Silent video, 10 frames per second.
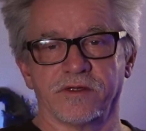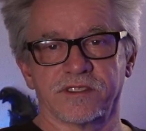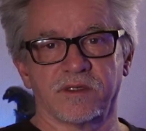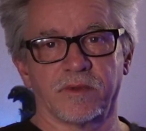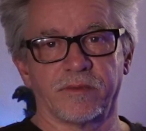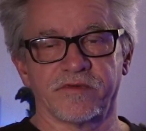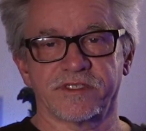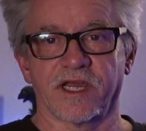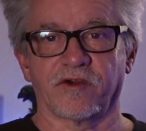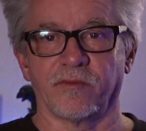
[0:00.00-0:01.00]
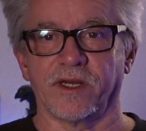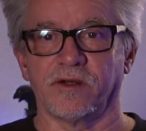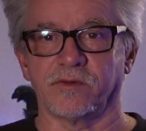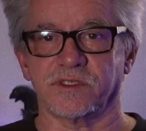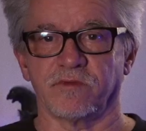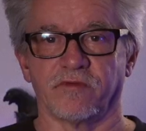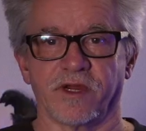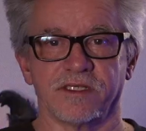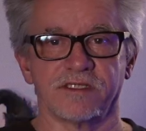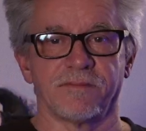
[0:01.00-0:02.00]
a suburb of Sacramento, with some
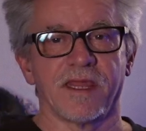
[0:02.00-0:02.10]
friends.